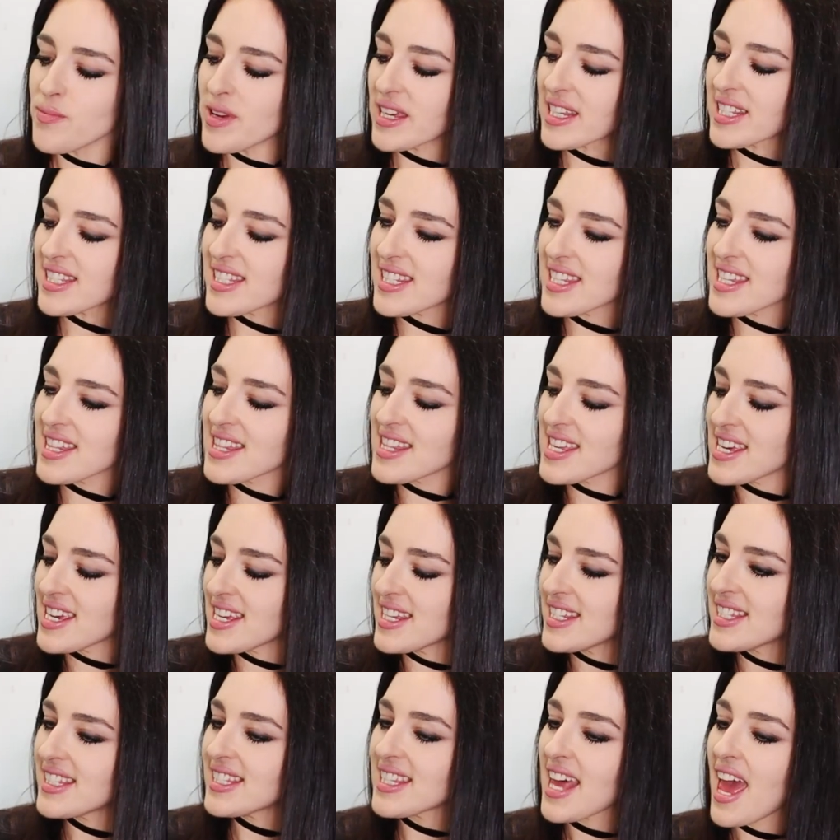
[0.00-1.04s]
mixing
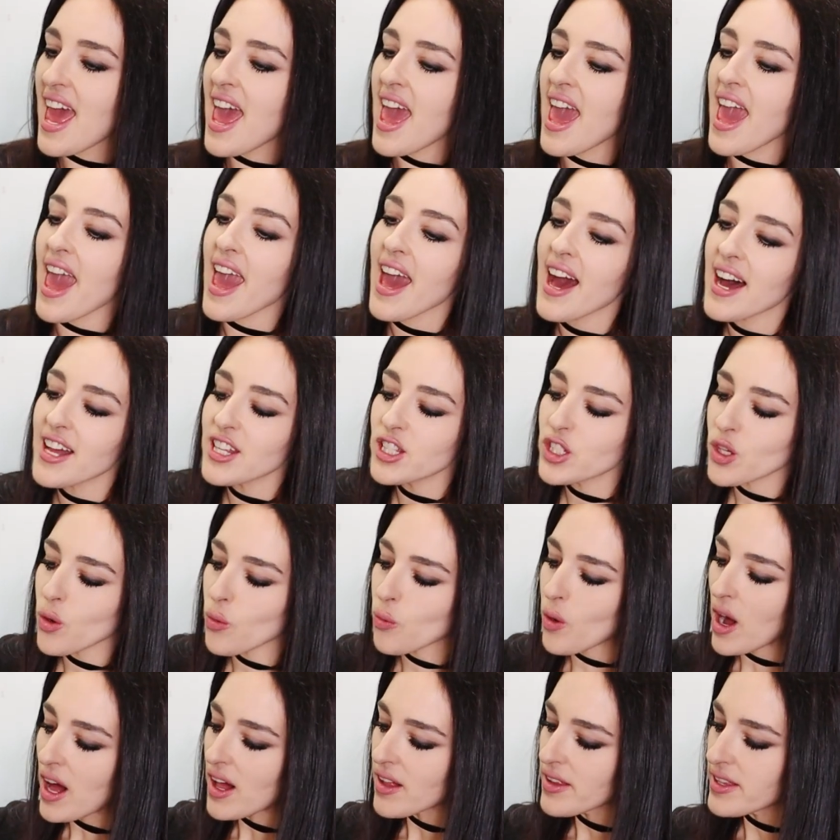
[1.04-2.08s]
this, and
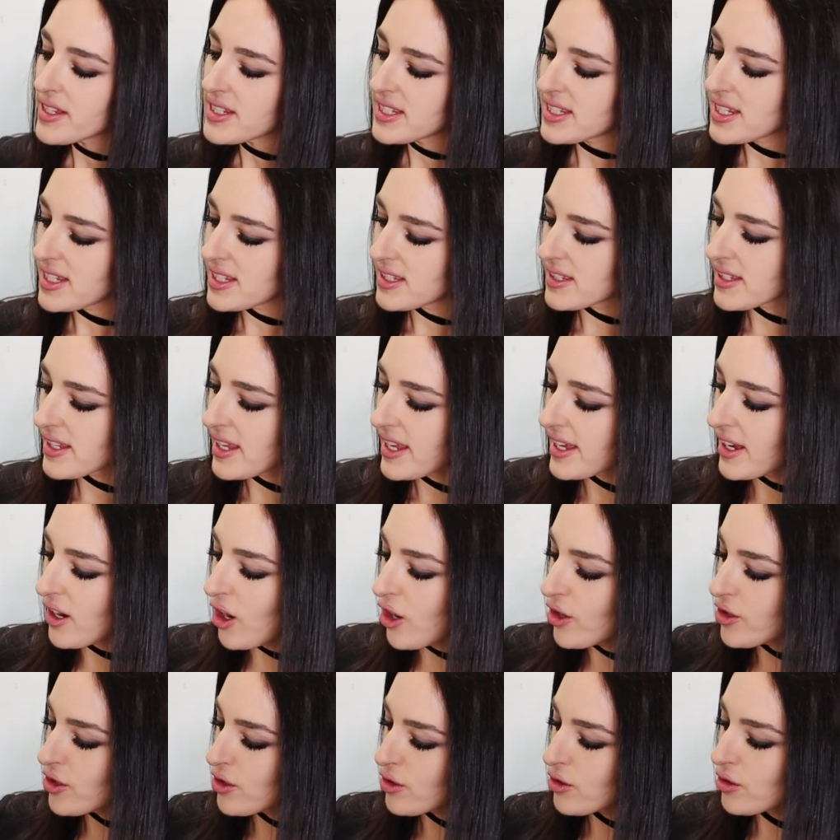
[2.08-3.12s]
while this is like
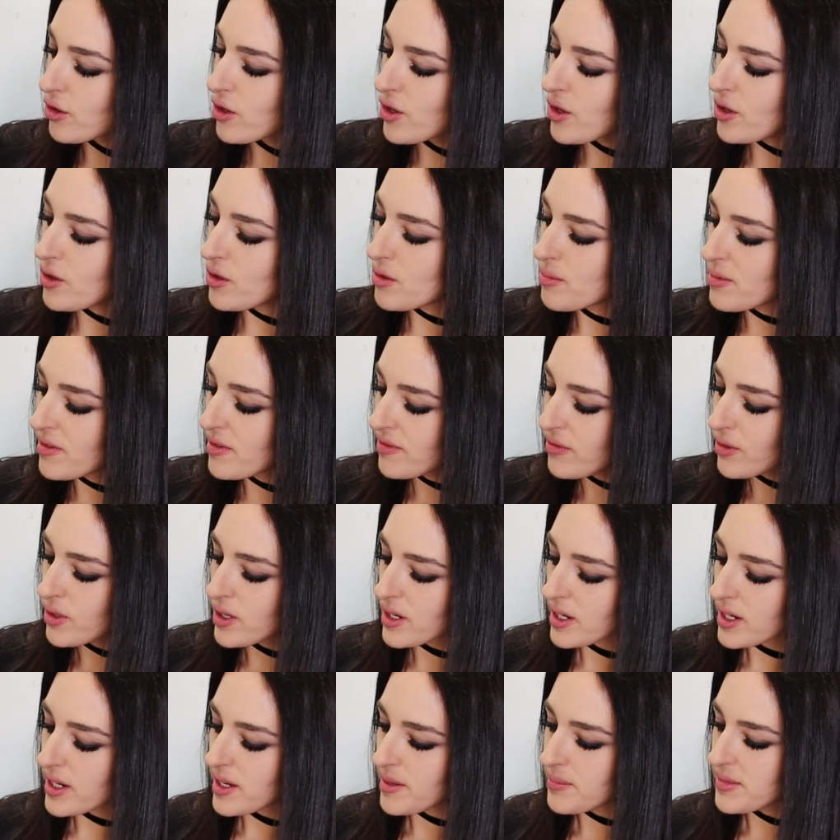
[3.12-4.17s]
on a low, before
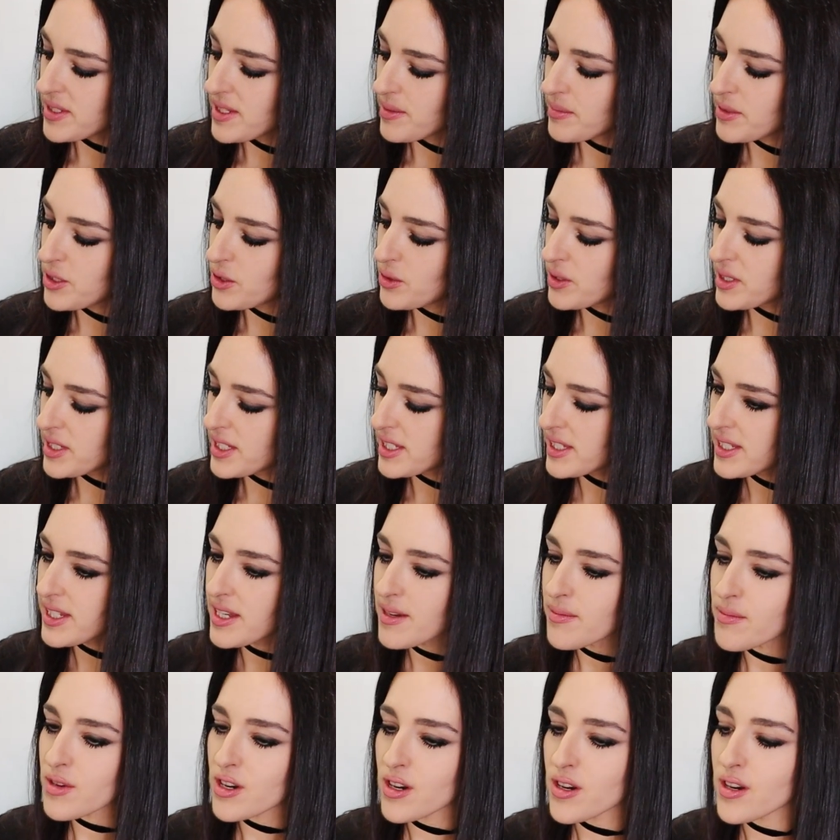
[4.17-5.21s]
it comes up to a
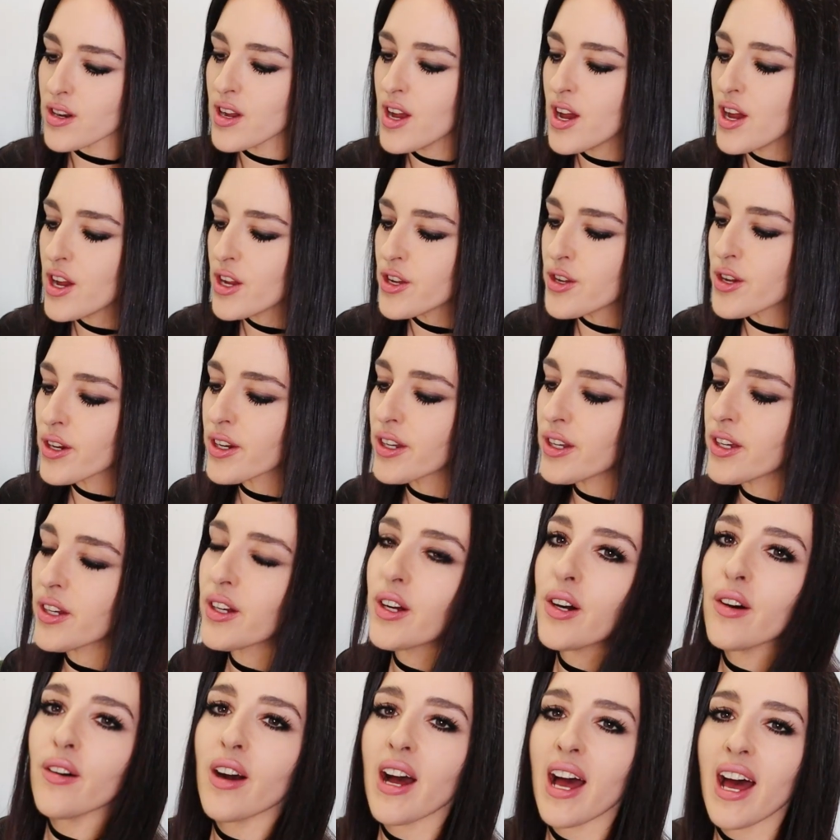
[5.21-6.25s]
simmer, you're gonna
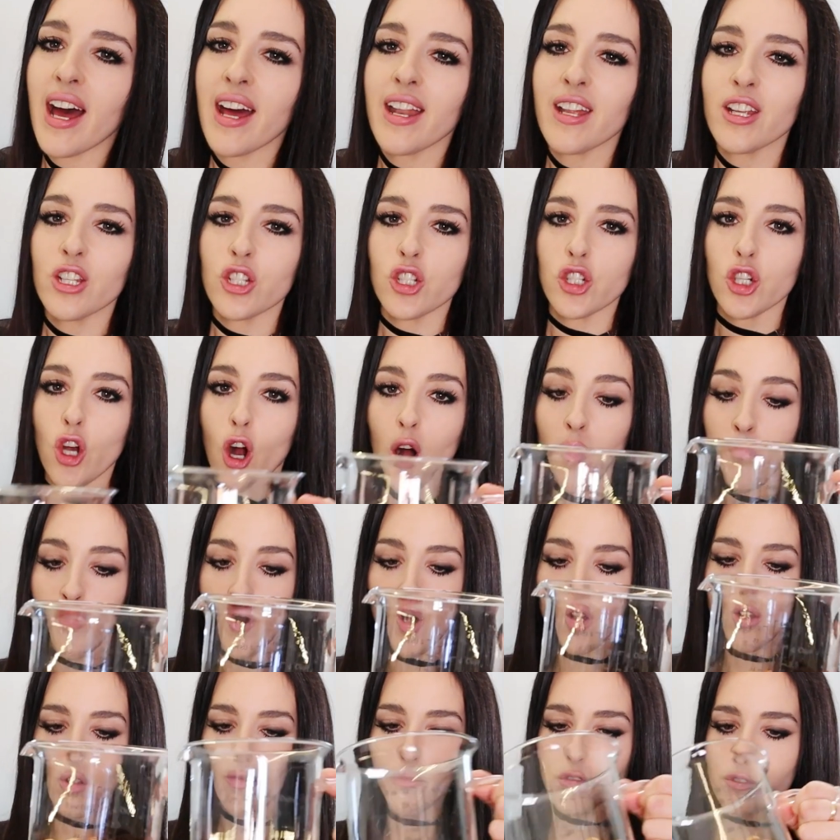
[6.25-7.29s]
go ahead and chop
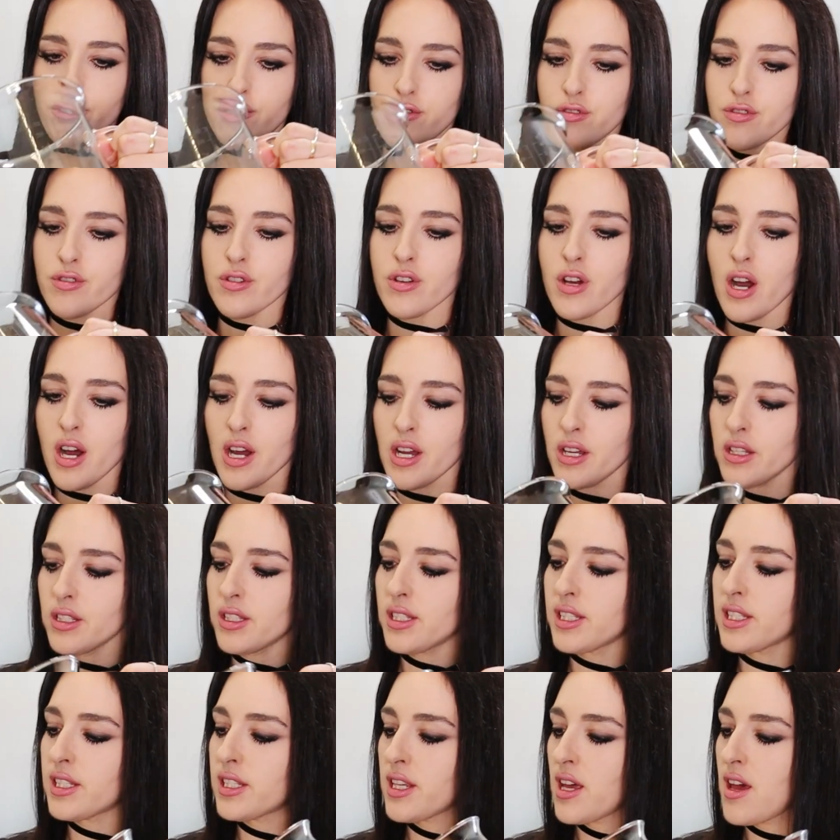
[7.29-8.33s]
all of your
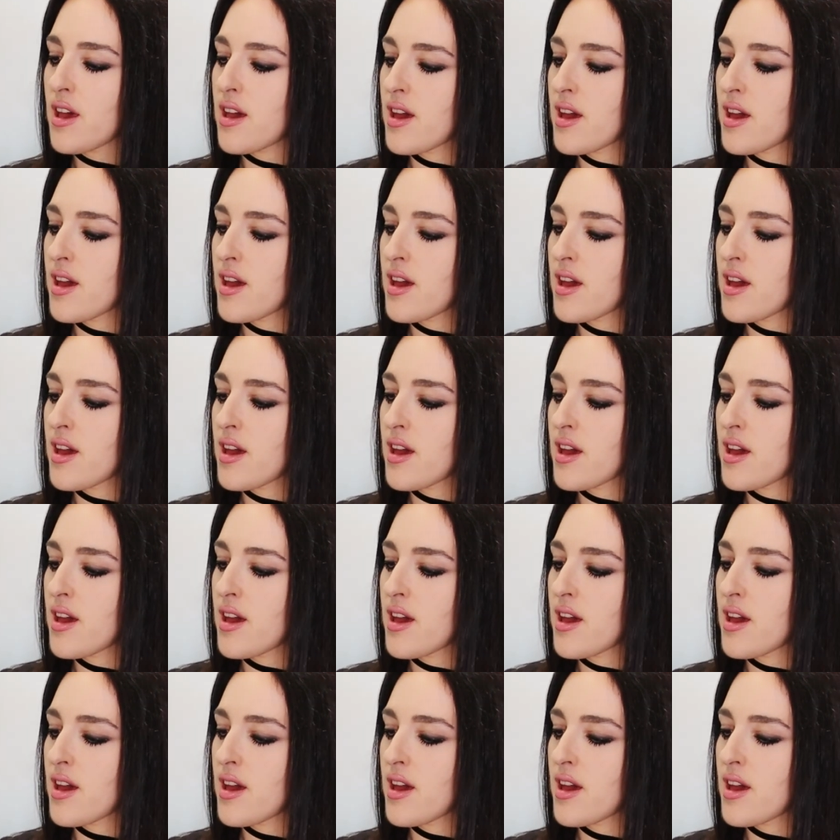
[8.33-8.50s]
nuts